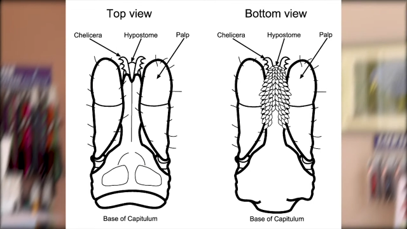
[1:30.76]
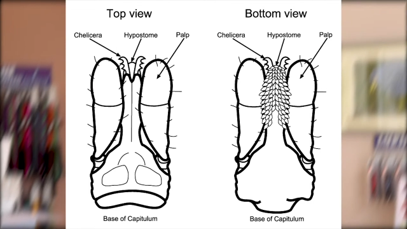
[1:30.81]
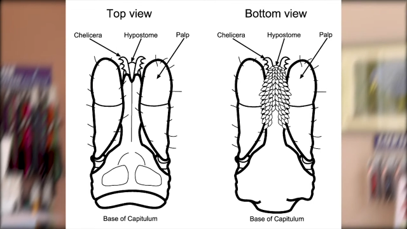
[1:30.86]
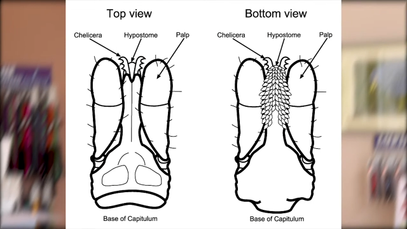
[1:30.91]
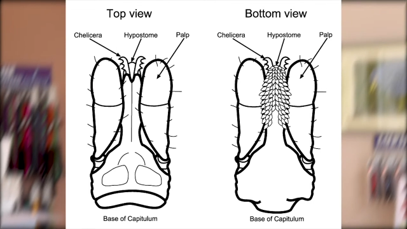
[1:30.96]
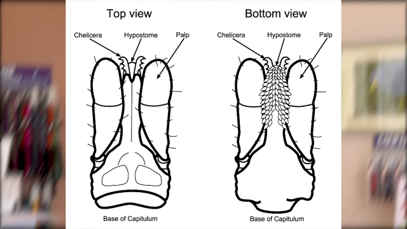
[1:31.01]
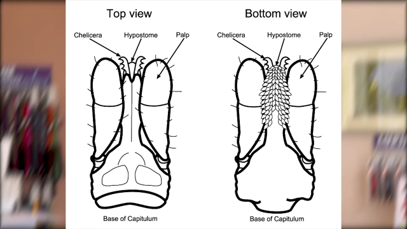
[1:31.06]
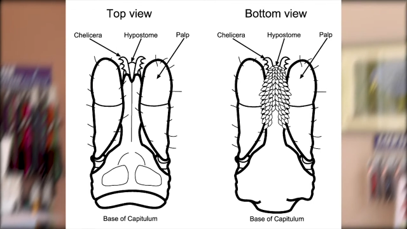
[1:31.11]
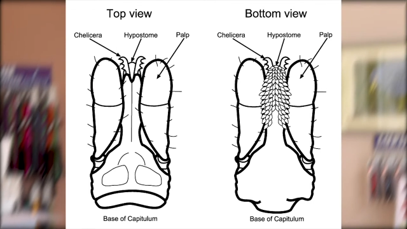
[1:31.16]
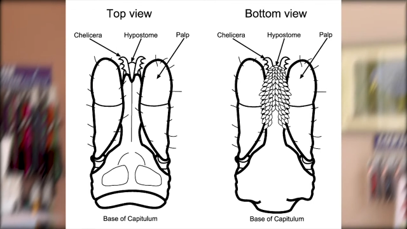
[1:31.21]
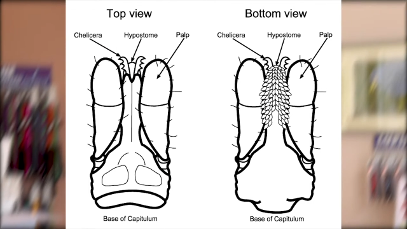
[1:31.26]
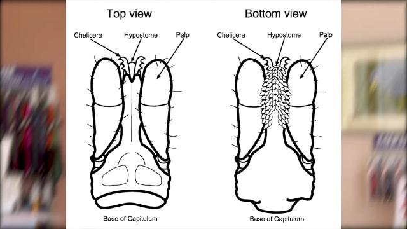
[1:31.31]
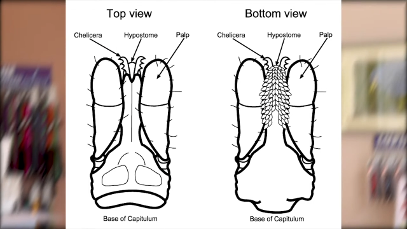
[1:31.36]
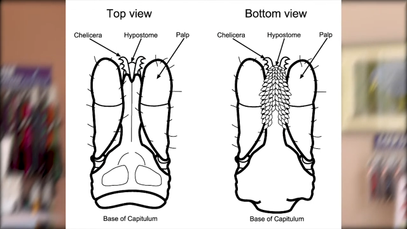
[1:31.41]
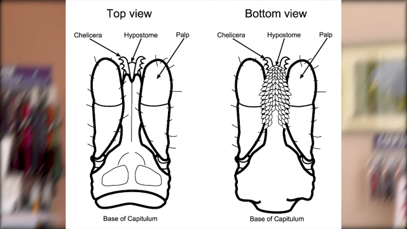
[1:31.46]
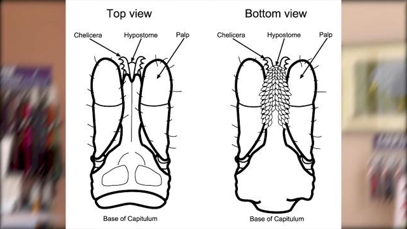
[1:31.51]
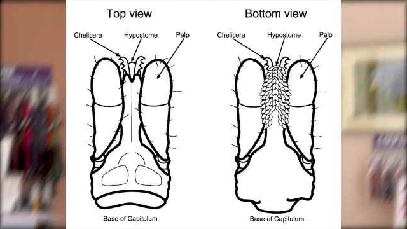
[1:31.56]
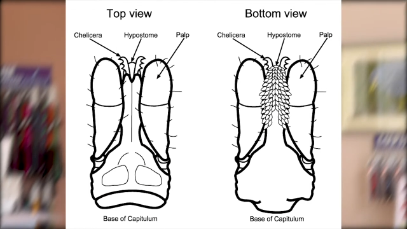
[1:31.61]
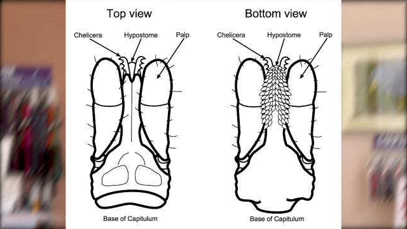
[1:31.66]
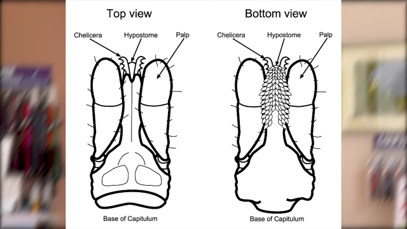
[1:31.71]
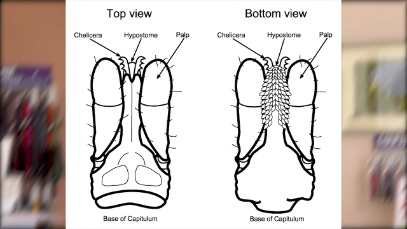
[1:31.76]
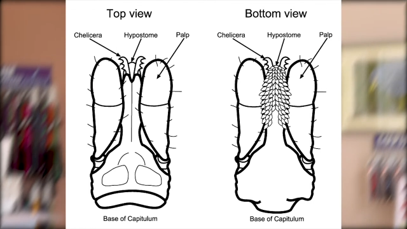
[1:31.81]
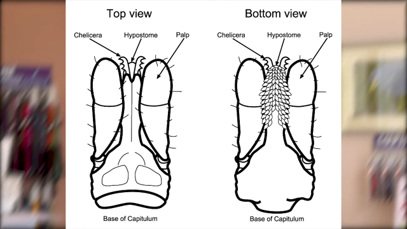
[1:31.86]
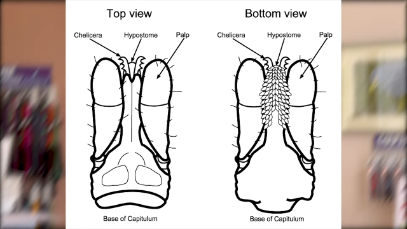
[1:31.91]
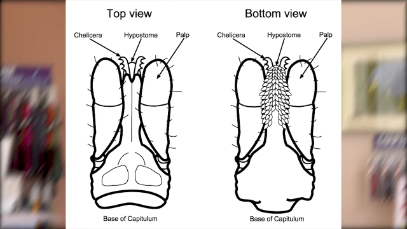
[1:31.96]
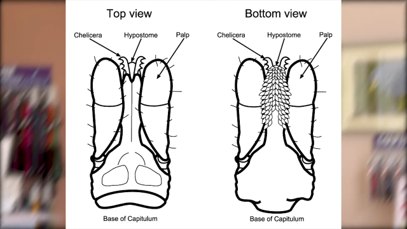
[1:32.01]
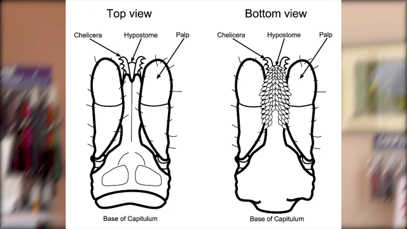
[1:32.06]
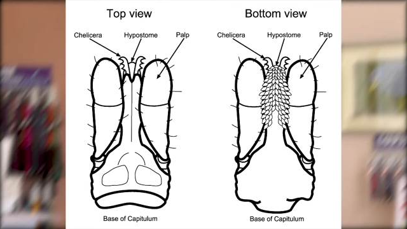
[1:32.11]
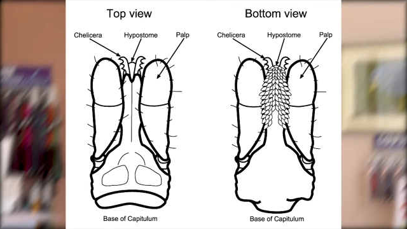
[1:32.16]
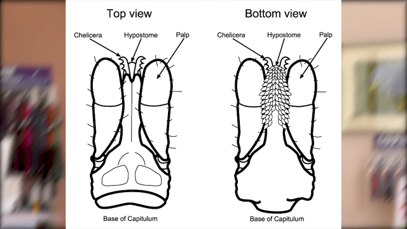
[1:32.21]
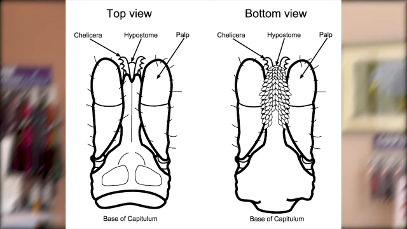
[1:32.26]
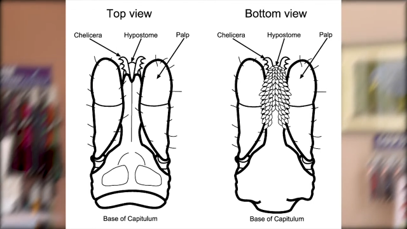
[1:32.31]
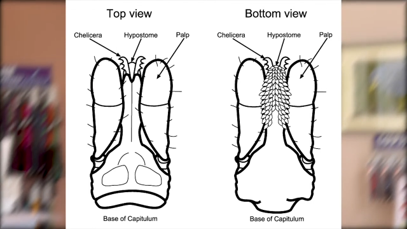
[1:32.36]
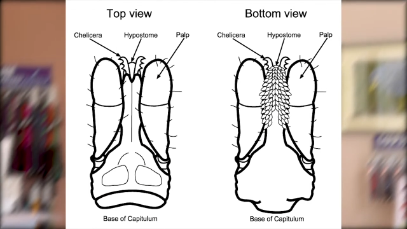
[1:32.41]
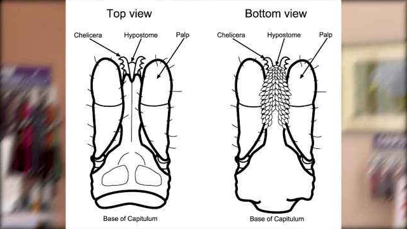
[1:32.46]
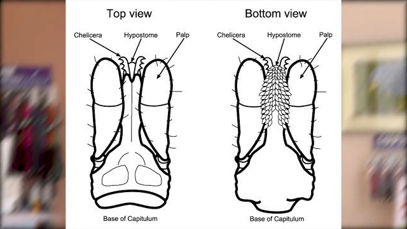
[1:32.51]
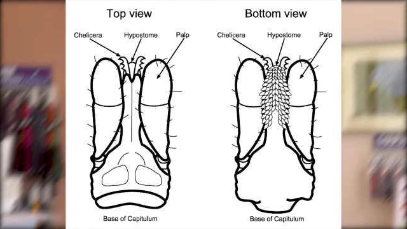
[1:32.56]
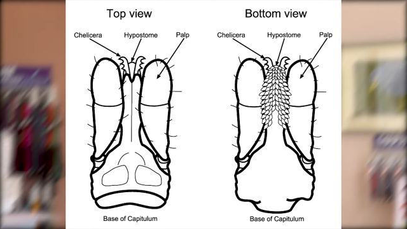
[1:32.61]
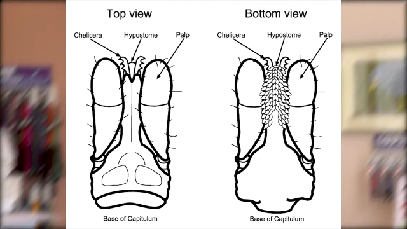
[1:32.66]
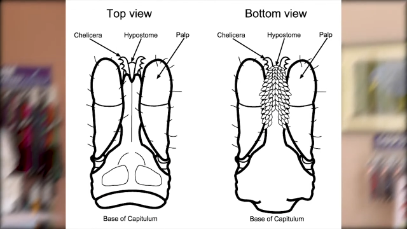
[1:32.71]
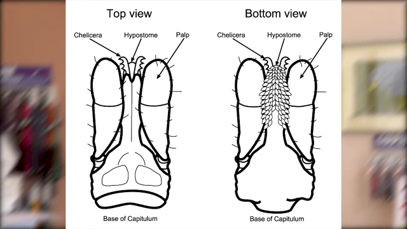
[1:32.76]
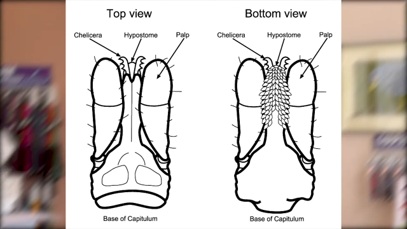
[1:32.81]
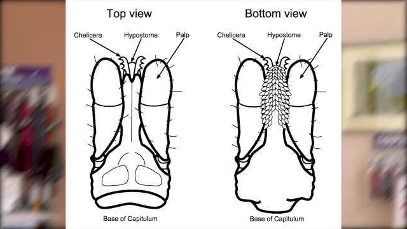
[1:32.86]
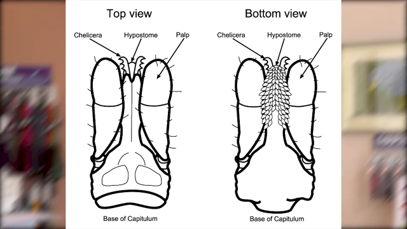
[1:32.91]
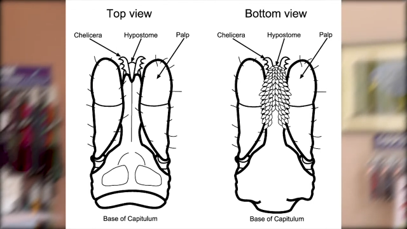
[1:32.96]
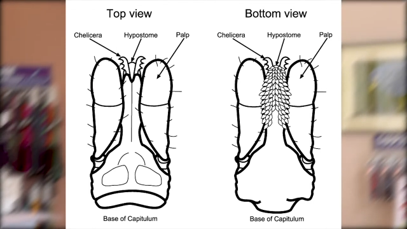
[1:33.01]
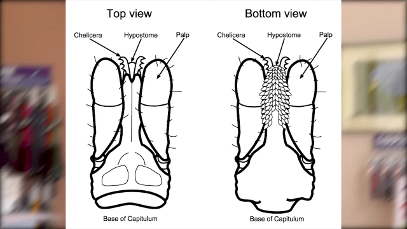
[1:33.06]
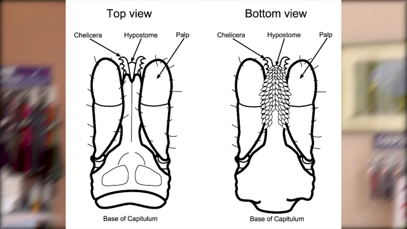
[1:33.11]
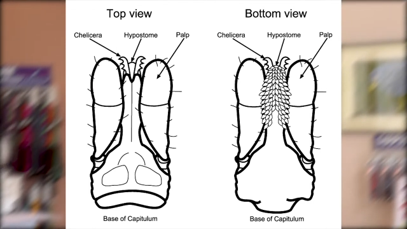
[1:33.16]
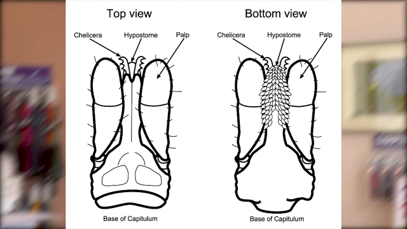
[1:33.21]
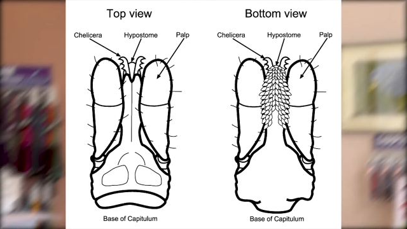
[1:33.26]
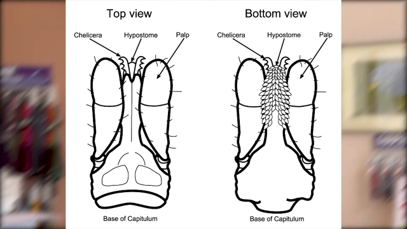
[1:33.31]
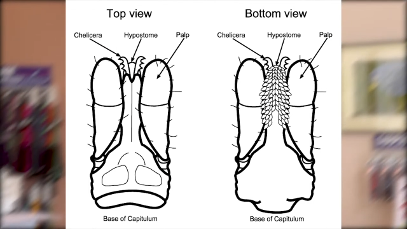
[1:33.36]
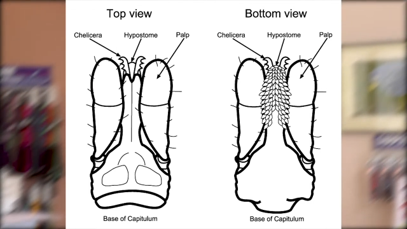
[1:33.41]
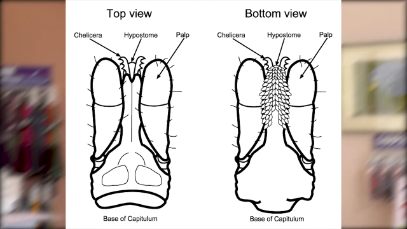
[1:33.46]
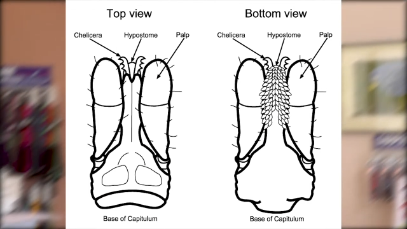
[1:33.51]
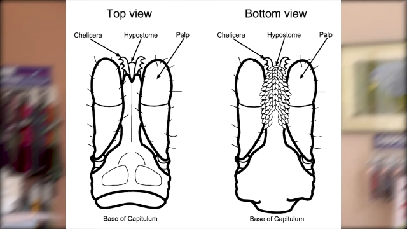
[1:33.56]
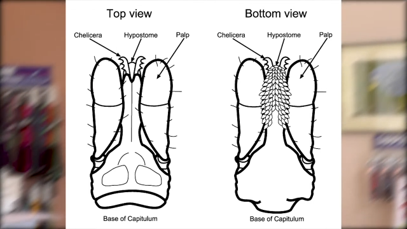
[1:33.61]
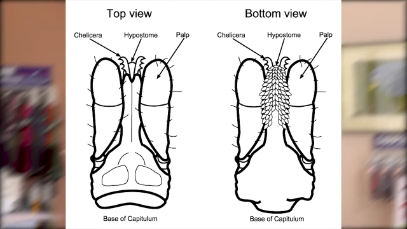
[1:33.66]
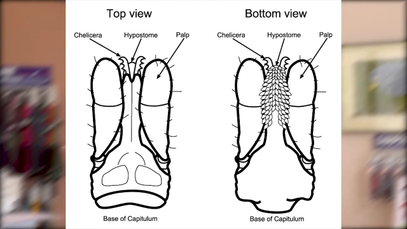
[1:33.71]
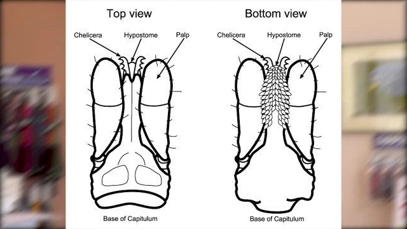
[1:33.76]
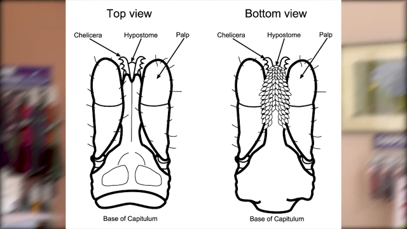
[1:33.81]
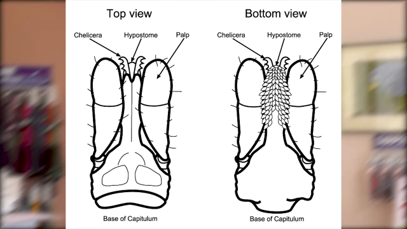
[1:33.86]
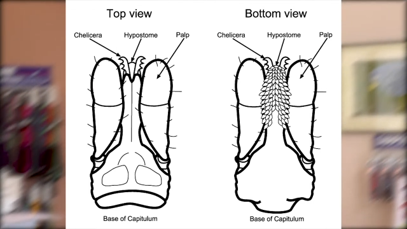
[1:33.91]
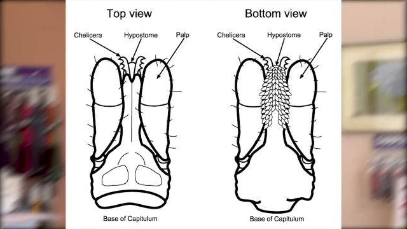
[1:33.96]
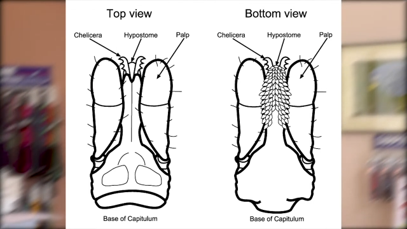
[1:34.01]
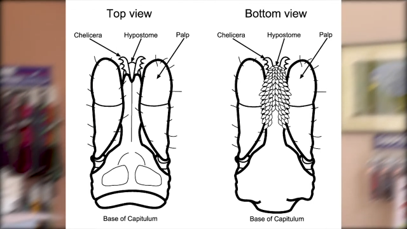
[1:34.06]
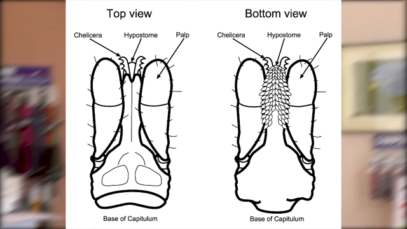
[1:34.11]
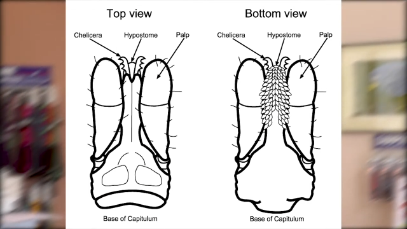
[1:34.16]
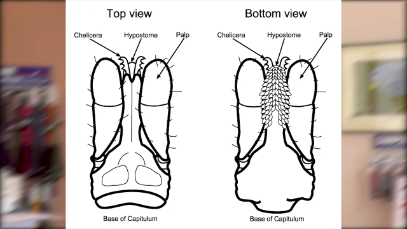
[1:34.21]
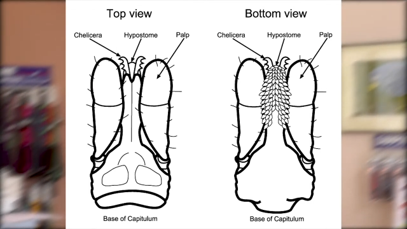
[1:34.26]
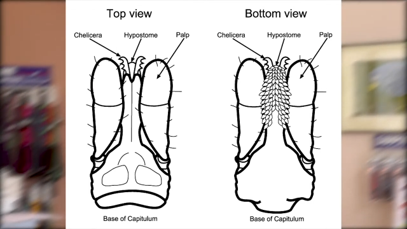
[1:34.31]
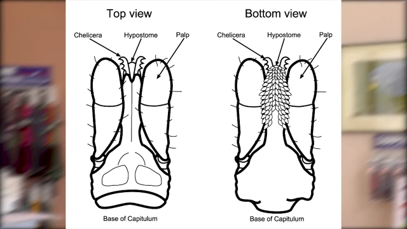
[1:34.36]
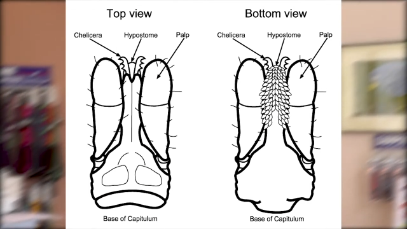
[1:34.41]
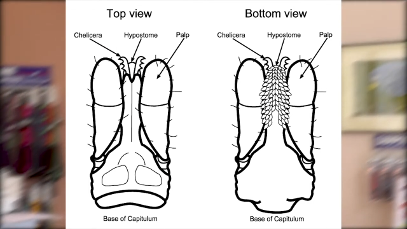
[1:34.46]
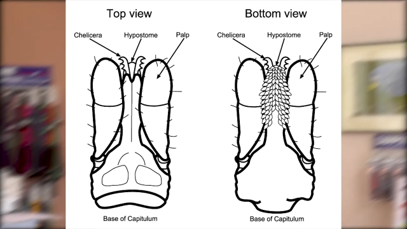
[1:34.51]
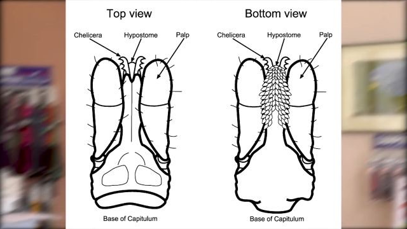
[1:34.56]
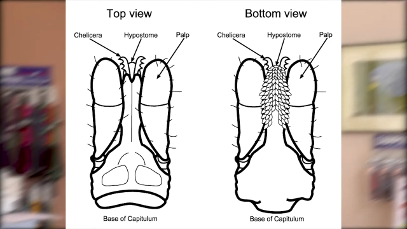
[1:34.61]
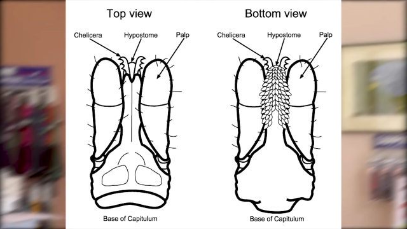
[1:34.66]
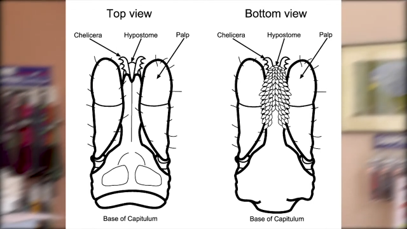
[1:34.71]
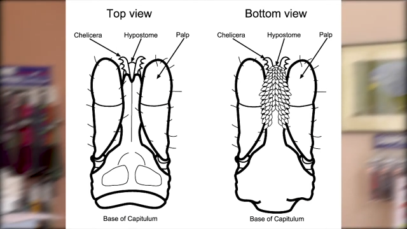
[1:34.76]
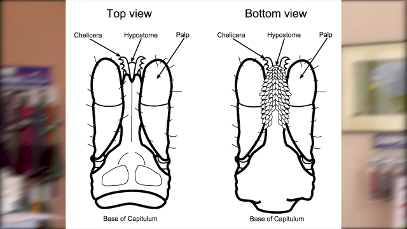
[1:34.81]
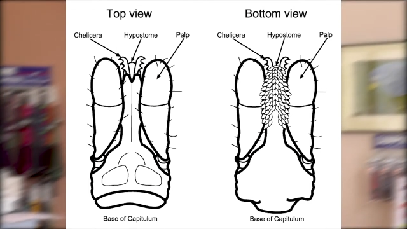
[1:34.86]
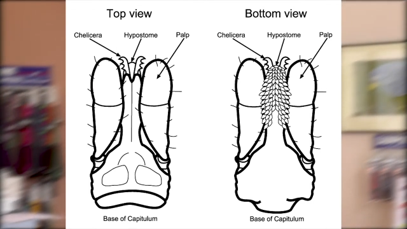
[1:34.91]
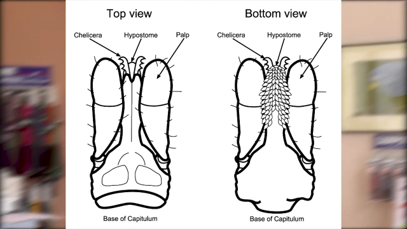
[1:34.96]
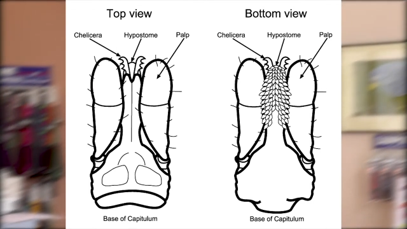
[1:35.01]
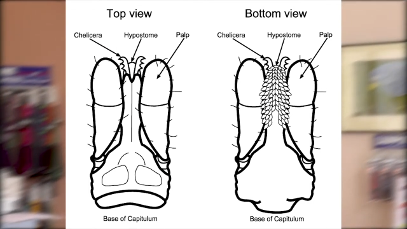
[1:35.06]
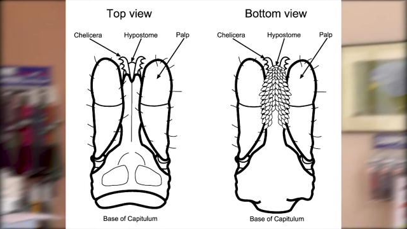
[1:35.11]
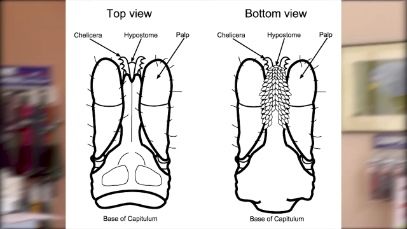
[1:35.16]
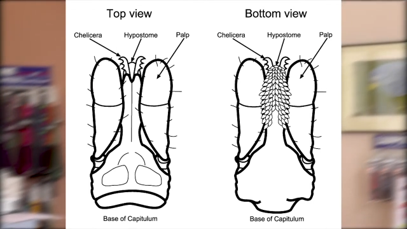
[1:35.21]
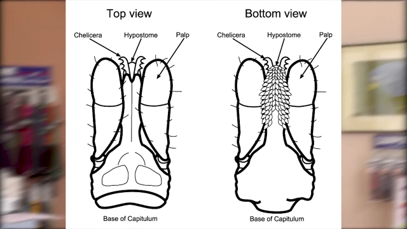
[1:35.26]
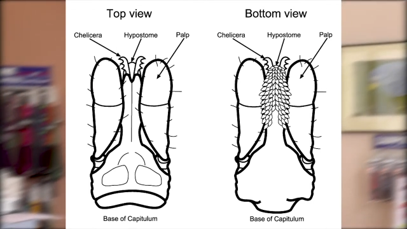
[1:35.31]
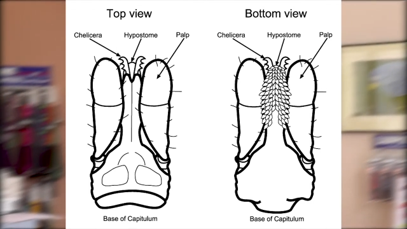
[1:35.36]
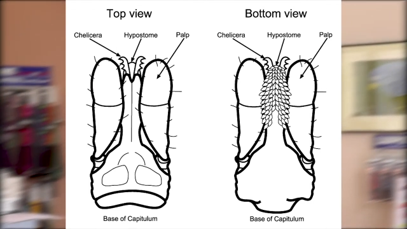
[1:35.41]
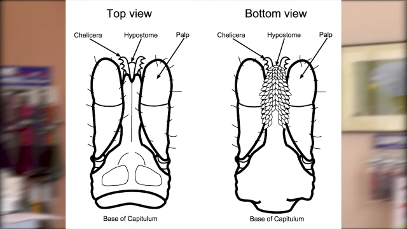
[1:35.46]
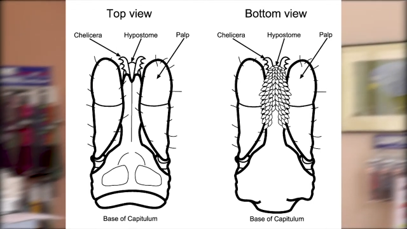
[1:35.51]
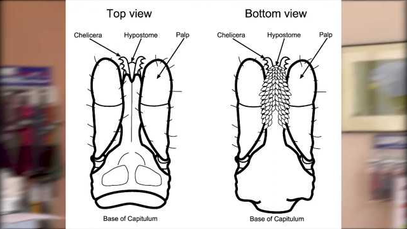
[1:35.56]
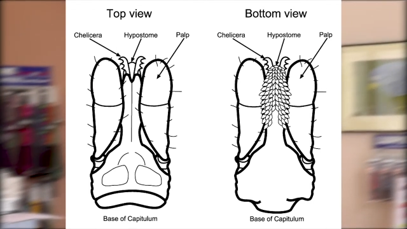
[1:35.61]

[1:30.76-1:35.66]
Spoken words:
[unreadable: no face in view]